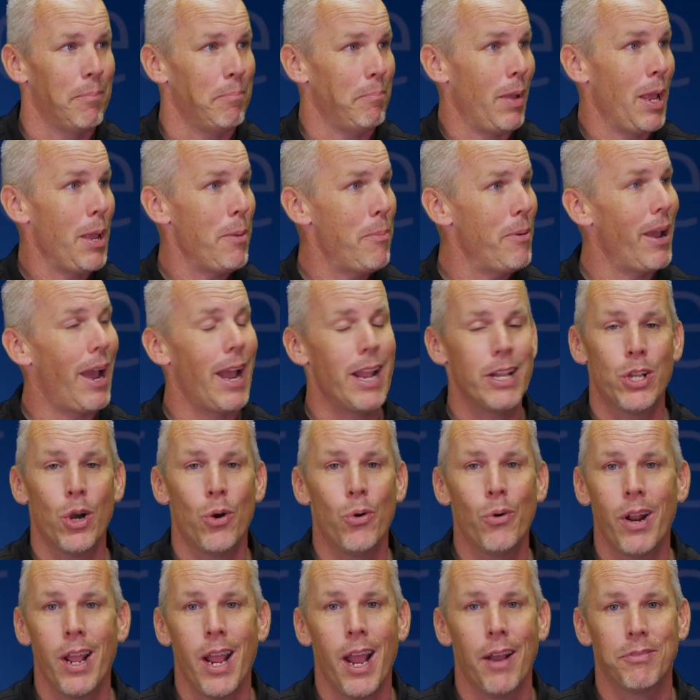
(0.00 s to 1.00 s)
Maybe I
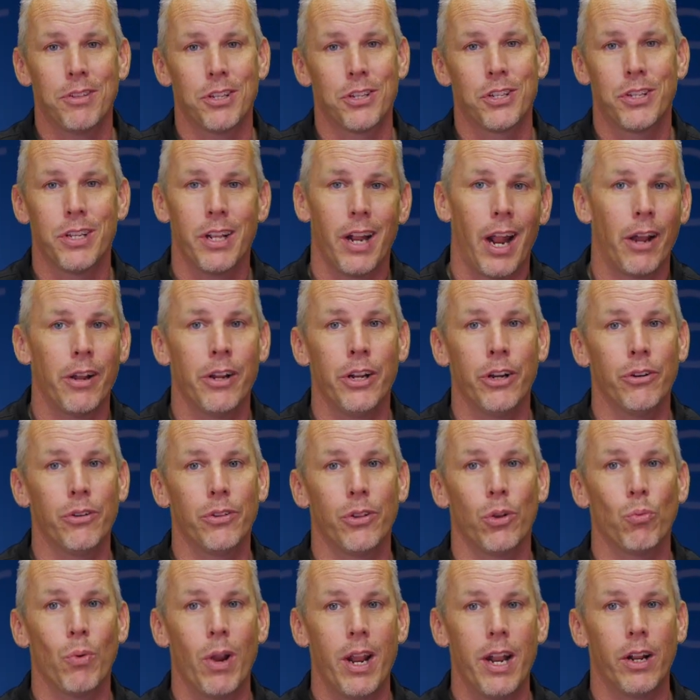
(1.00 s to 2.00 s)
don't have to sit out here
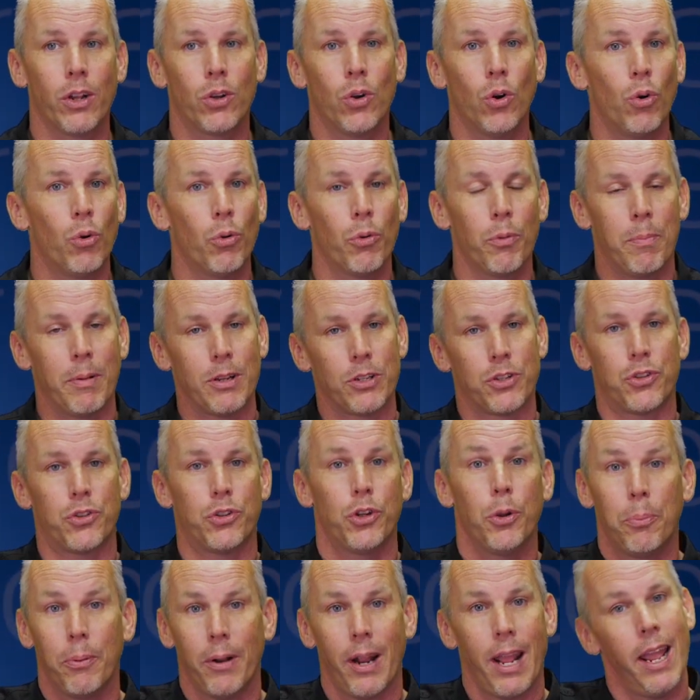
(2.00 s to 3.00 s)
in the rain and cold with my
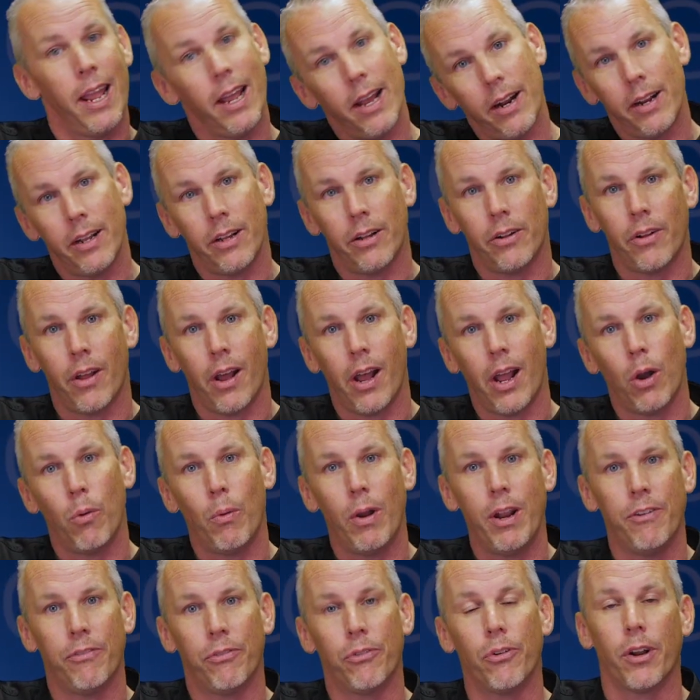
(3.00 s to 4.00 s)
stupid hand held high
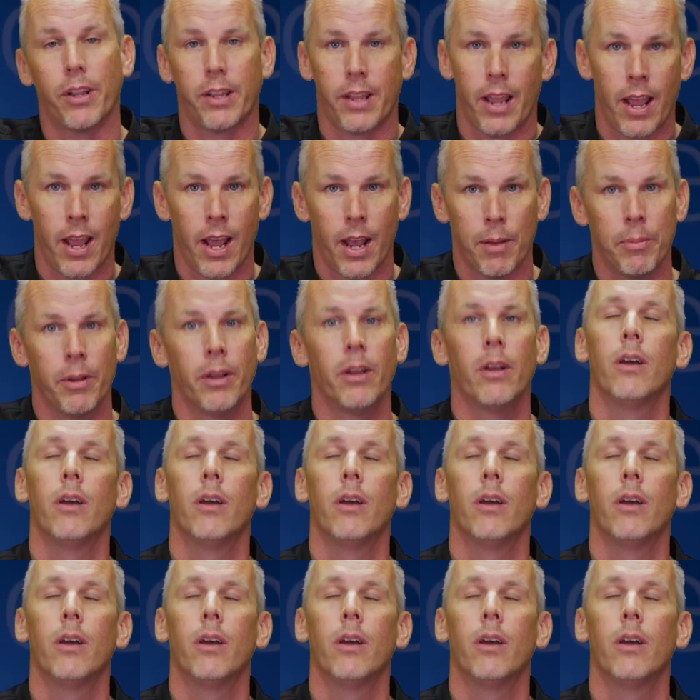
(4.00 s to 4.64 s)
waiting for a cab.